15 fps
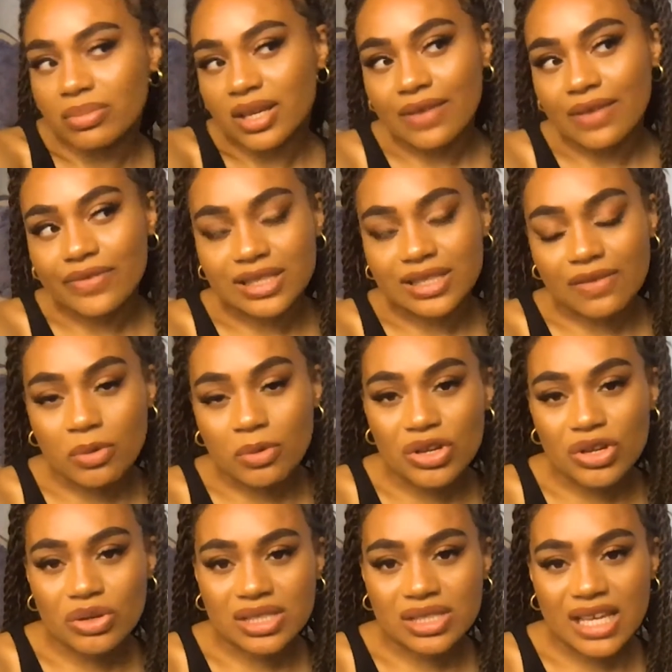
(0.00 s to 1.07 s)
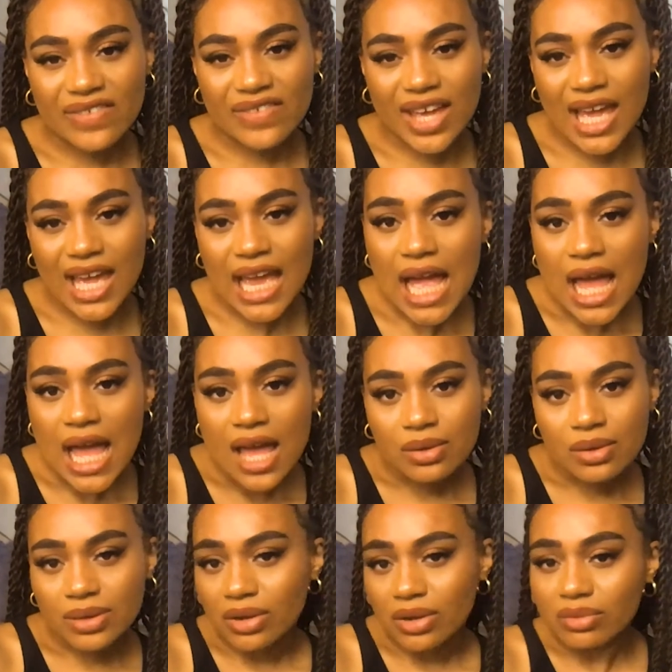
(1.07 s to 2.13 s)
give you stuff to put on your CV.
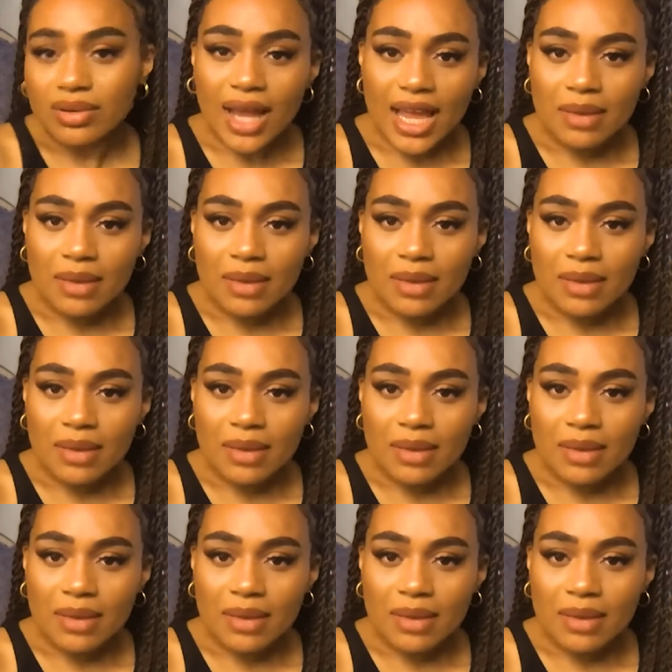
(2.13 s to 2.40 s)
It'll get your name